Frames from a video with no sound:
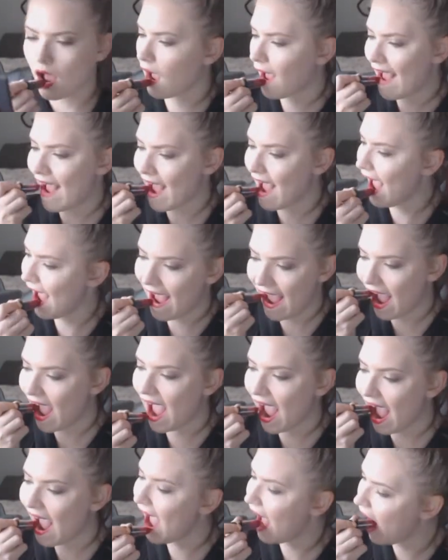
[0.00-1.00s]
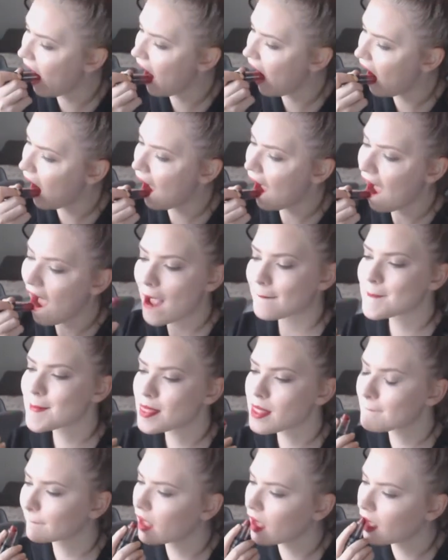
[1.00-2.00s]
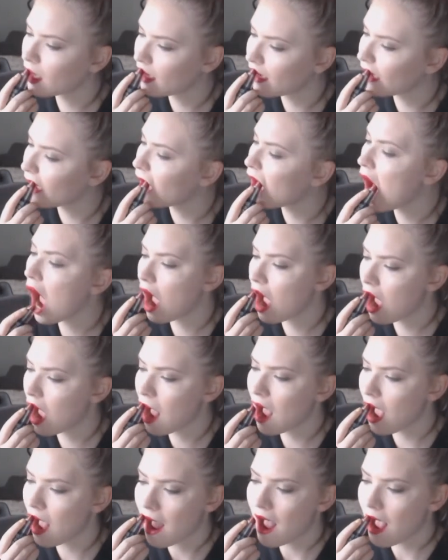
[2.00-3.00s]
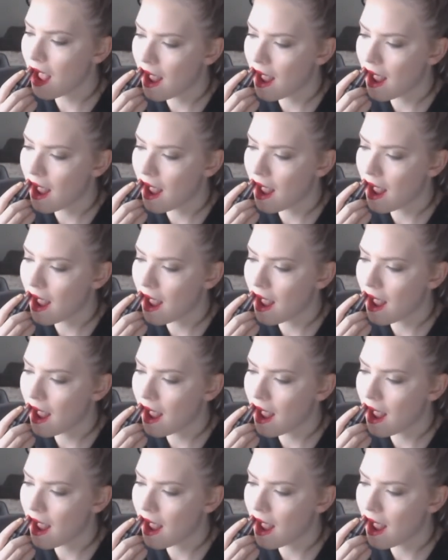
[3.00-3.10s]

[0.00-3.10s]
color Red Carpet from the lipstick from Shein.